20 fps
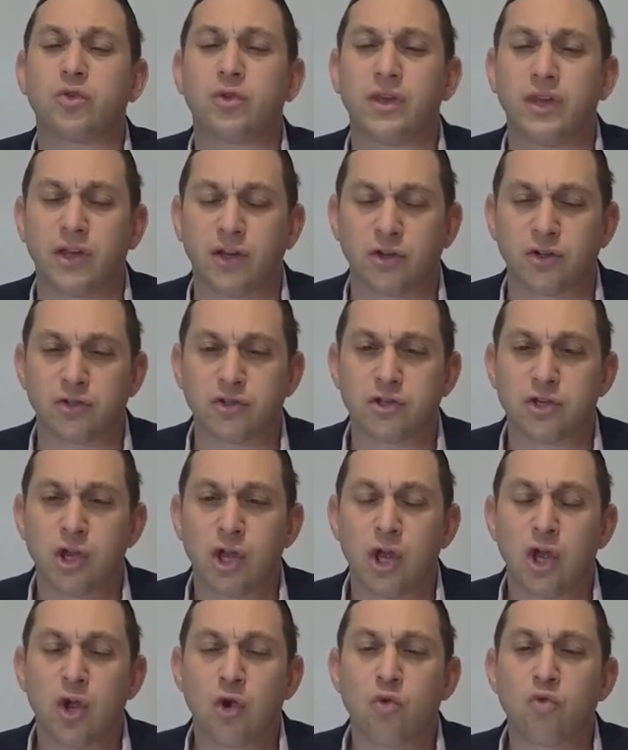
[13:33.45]
years
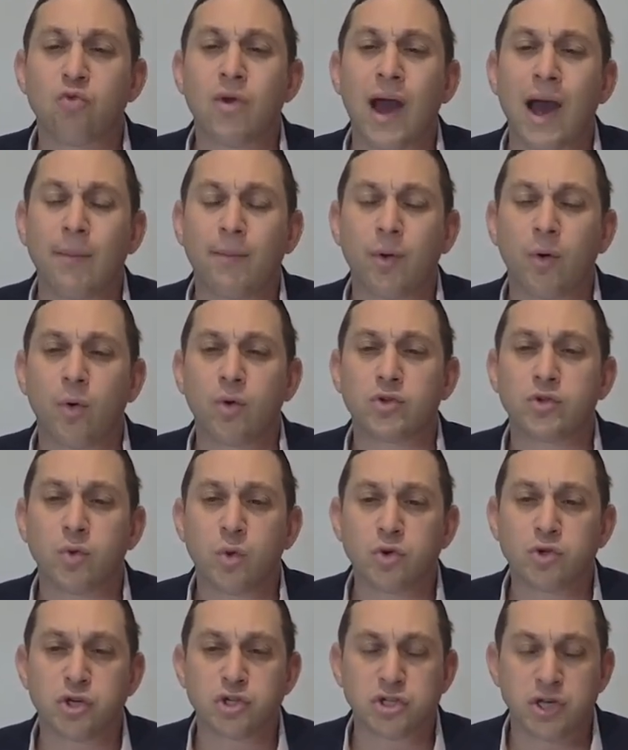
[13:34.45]
Rabbah was
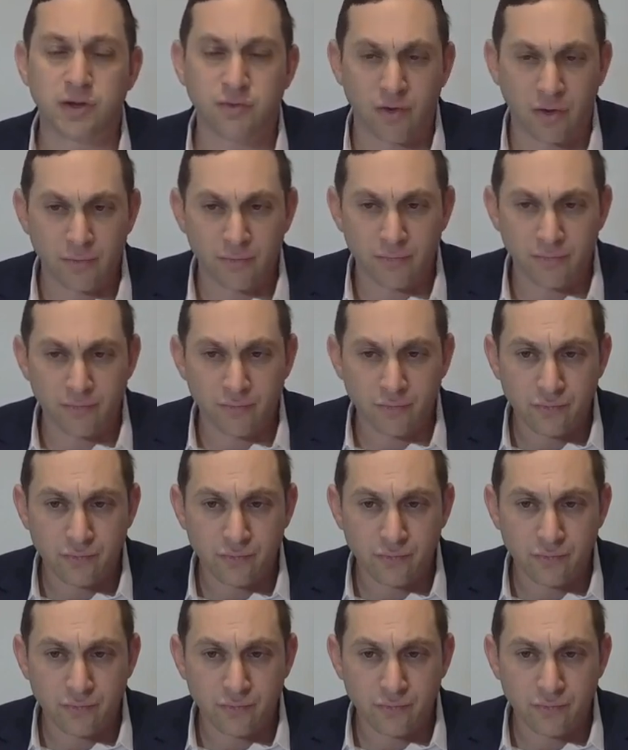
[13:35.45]
Rosh Yeshiva,